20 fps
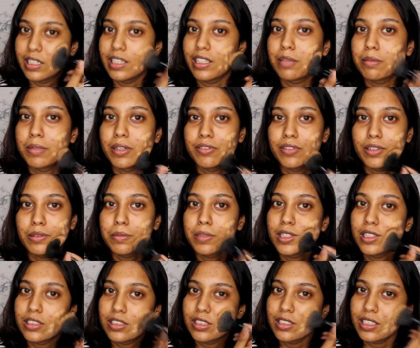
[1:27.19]
Take a buffing
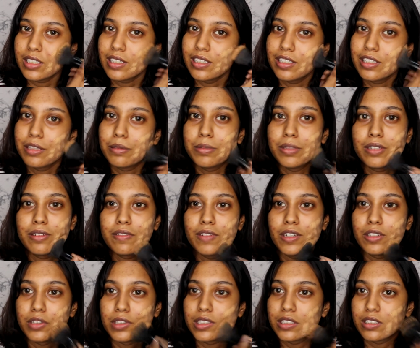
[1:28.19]
brush and take a little bit of
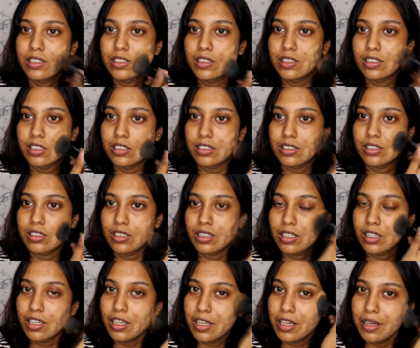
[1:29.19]
foundation and just
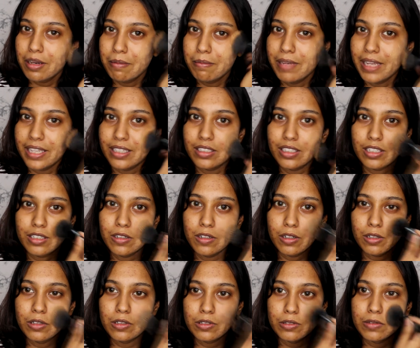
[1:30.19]
blend it
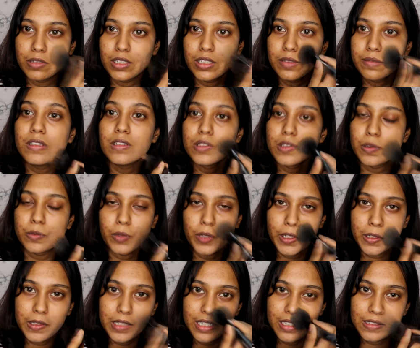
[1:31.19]
all over. So
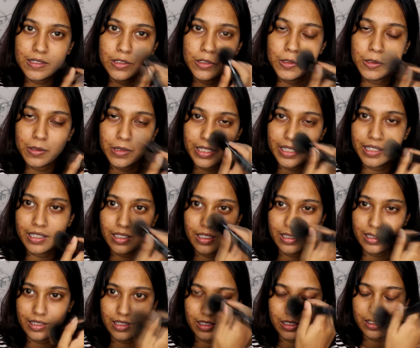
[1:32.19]
what are you guys
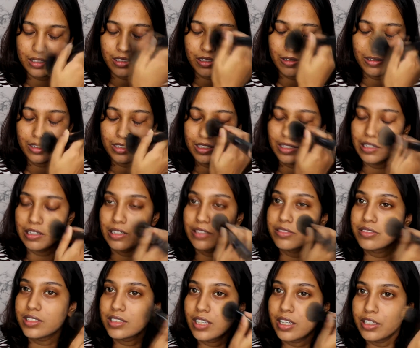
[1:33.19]
doing in this lockdown?
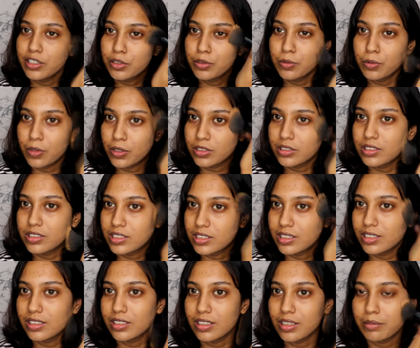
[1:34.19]
I've started
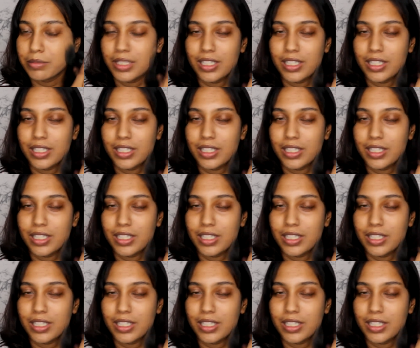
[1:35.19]
watching,